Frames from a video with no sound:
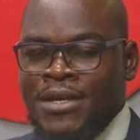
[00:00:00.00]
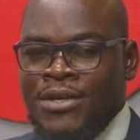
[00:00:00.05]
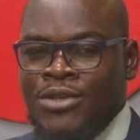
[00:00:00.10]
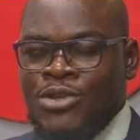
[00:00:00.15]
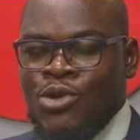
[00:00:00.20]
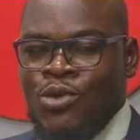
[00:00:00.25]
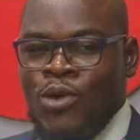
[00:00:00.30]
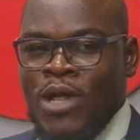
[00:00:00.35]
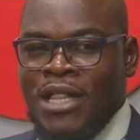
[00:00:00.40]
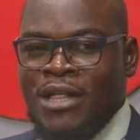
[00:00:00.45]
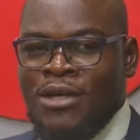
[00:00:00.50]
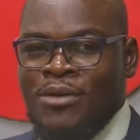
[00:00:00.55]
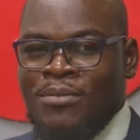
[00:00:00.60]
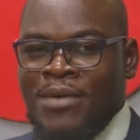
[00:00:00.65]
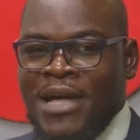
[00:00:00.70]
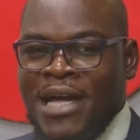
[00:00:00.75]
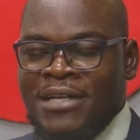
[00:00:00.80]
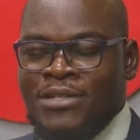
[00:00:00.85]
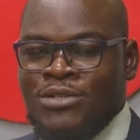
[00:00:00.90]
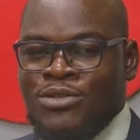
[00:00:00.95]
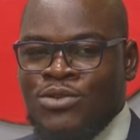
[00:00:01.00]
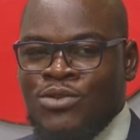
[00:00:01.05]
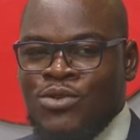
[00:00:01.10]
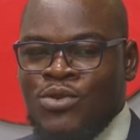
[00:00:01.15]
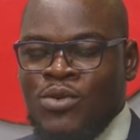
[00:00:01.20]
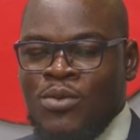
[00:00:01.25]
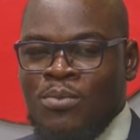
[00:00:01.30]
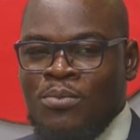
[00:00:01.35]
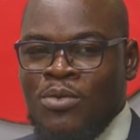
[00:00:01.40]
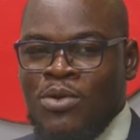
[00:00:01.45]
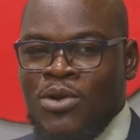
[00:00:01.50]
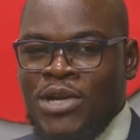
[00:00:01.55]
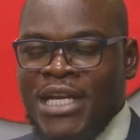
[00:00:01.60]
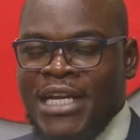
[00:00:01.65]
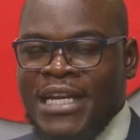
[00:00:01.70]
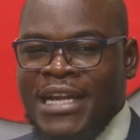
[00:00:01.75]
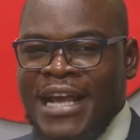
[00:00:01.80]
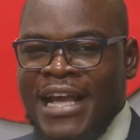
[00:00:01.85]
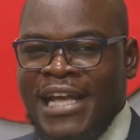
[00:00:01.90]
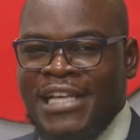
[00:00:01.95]
You're welcome back to
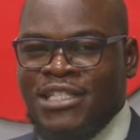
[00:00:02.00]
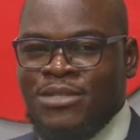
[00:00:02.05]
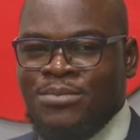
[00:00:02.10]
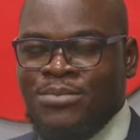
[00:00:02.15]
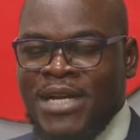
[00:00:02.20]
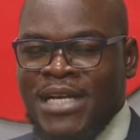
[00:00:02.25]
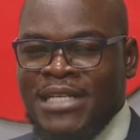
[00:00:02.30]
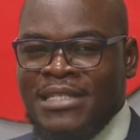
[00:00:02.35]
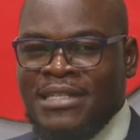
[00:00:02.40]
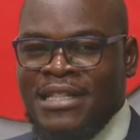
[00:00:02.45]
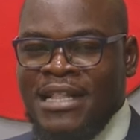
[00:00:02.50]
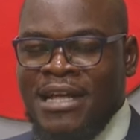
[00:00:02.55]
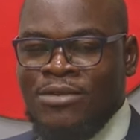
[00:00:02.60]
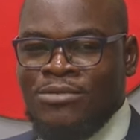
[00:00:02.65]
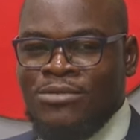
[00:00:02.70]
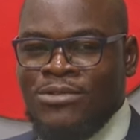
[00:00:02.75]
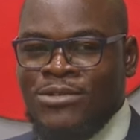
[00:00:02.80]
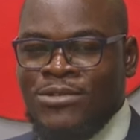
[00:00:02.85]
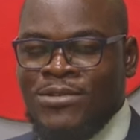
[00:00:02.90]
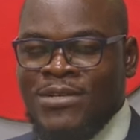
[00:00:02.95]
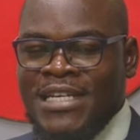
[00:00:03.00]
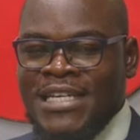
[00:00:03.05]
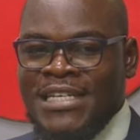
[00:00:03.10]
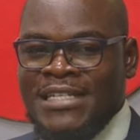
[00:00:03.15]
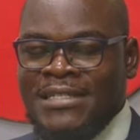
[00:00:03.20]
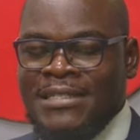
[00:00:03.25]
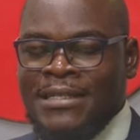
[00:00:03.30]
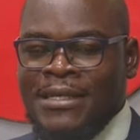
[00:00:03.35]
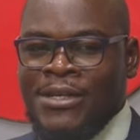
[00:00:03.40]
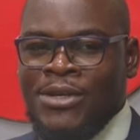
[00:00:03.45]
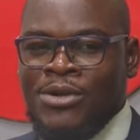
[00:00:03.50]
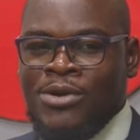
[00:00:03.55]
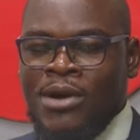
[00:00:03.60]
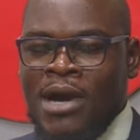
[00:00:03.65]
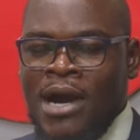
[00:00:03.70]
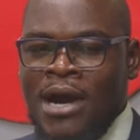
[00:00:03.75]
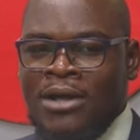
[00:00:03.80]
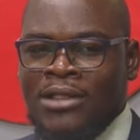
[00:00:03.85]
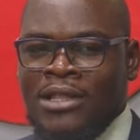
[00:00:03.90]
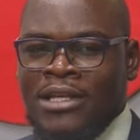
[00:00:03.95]
Morning Express. Now, to continue
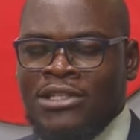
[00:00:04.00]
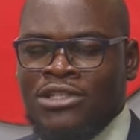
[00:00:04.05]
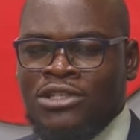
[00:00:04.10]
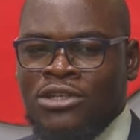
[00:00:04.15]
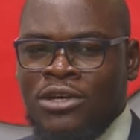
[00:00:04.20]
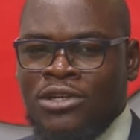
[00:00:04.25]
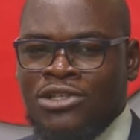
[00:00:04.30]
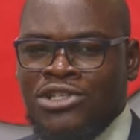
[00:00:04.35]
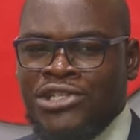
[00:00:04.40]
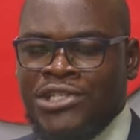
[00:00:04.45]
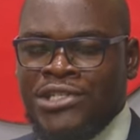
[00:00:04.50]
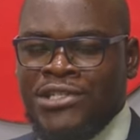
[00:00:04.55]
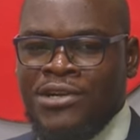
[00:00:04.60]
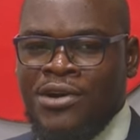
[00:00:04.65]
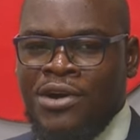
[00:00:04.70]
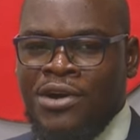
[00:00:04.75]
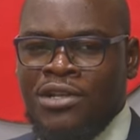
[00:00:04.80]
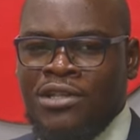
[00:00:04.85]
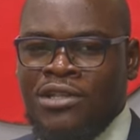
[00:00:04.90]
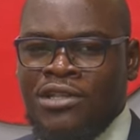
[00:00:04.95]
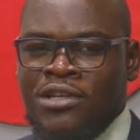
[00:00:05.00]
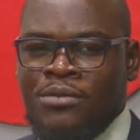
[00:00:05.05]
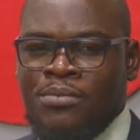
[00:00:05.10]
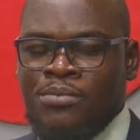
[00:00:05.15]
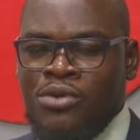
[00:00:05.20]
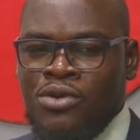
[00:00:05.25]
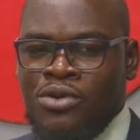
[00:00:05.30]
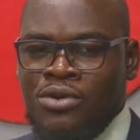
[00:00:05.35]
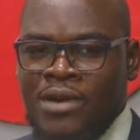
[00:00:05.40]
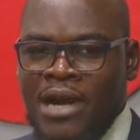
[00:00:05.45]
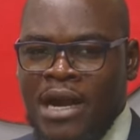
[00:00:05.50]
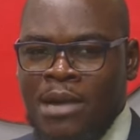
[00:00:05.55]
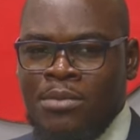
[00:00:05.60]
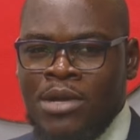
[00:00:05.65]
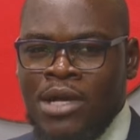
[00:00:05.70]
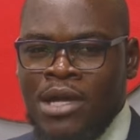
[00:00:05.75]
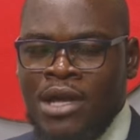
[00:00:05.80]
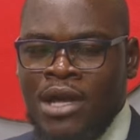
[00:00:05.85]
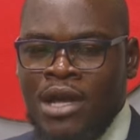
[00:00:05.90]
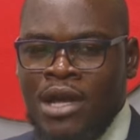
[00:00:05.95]
our discussion on the
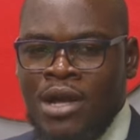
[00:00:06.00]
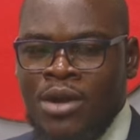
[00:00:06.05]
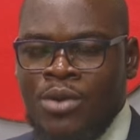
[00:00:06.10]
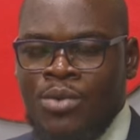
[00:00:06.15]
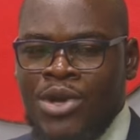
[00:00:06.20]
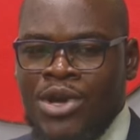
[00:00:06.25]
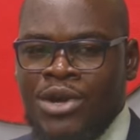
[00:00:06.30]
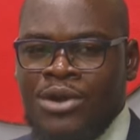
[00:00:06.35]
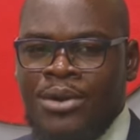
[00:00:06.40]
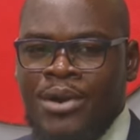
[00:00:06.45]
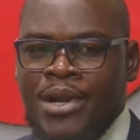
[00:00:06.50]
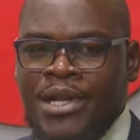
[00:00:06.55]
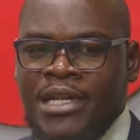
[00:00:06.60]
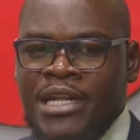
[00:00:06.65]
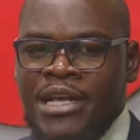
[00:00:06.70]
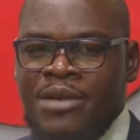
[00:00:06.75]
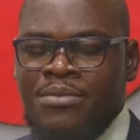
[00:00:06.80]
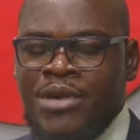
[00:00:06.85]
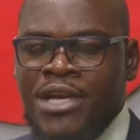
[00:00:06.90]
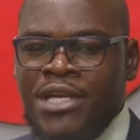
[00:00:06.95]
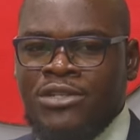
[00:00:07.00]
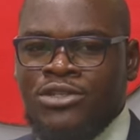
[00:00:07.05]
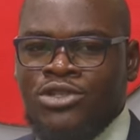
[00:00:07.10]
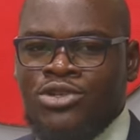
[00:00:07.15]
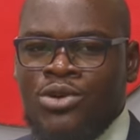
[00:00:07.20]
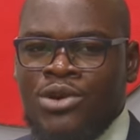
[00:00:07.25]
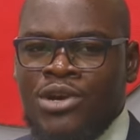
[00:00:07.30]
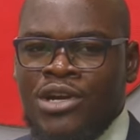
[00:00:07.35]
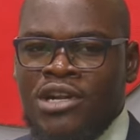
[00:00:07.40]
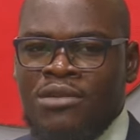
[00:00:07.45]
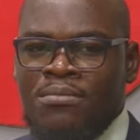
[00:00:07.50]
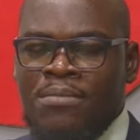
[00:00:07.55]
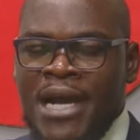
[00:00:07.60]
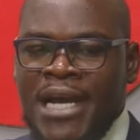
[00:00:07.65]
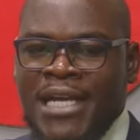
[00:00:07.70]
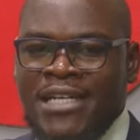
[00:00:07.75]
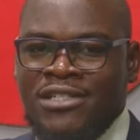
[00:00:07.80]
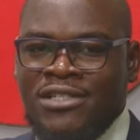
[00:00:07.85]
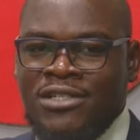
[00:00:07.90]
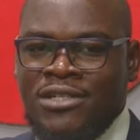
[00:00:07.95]
program, we're currently being joined
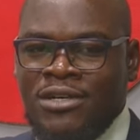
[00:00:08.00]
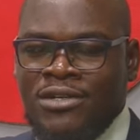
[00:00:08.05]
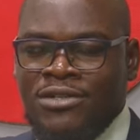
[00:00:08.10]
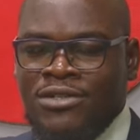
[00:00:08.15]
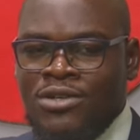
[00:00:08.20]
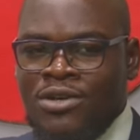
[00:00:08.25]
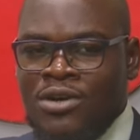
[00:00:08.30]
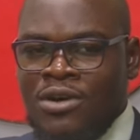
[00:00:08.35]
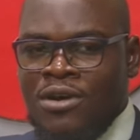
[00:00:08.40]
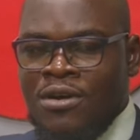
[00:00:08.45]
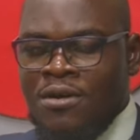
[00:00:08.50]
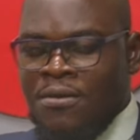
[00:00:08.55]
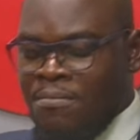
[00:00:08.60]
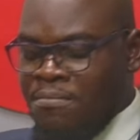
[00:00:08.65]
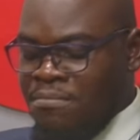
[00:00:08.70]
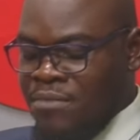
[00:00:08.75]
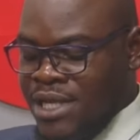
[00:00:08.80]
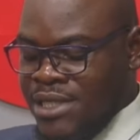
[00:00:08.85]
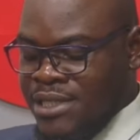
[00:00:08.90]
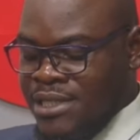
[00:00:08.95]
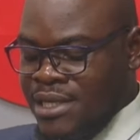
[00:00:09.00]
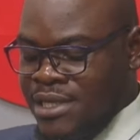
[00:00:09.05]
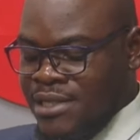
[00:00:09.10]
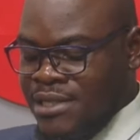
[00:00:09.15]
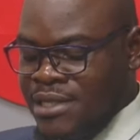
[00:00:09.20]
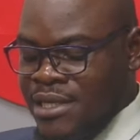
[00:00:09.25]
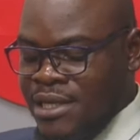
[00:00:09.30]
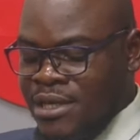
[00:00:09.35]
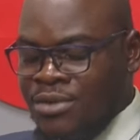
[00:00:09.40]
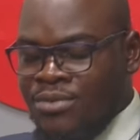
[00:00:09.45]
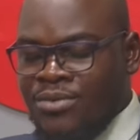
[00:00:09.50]
by Dr. Mrs.